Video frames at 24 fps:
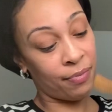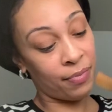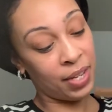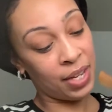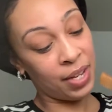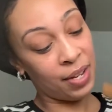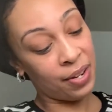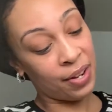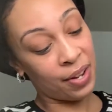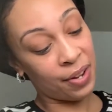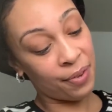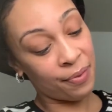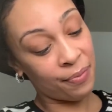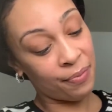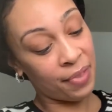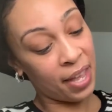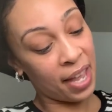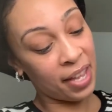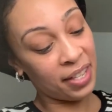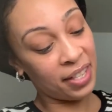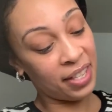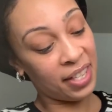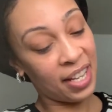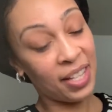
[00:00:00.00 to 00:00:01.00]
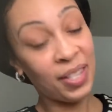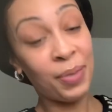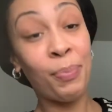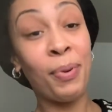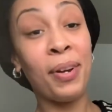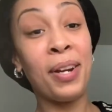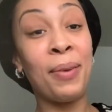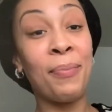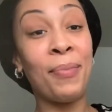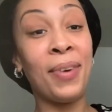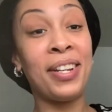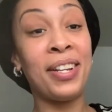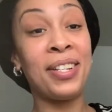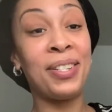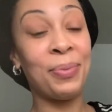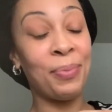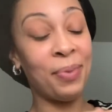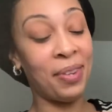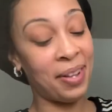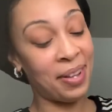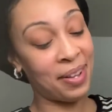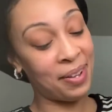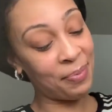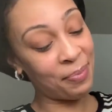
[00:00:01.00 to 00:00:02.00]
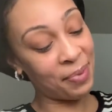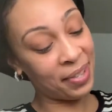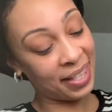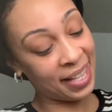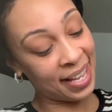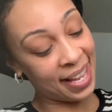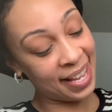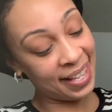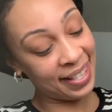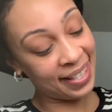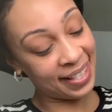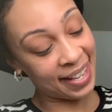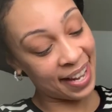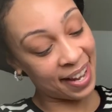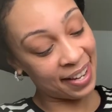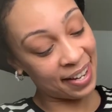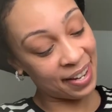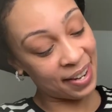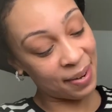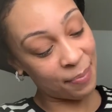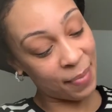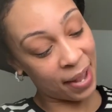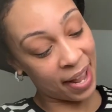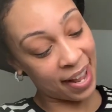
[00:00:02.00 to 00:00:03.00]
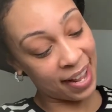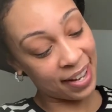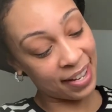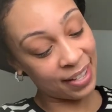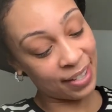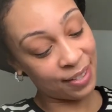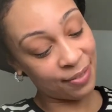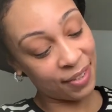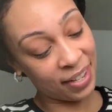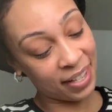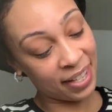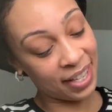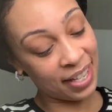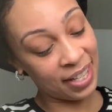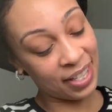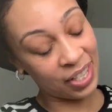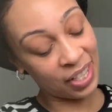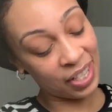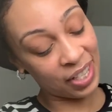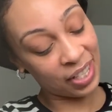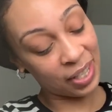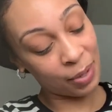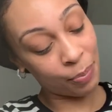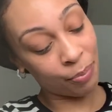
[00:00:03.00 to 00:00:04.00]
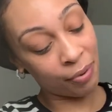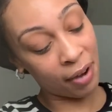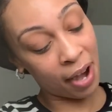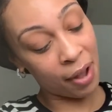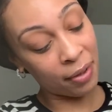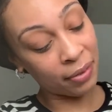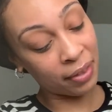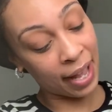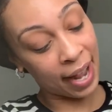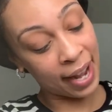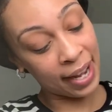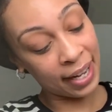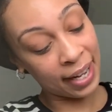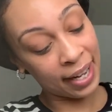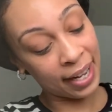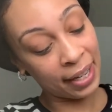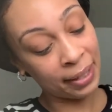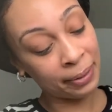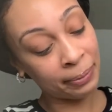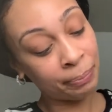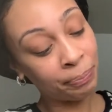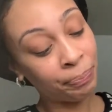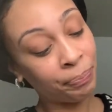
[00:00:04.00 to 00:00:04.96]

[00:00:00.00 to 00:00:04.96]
you know, that's pretty much what the inside of the bag is. Really, it's just a brown lining.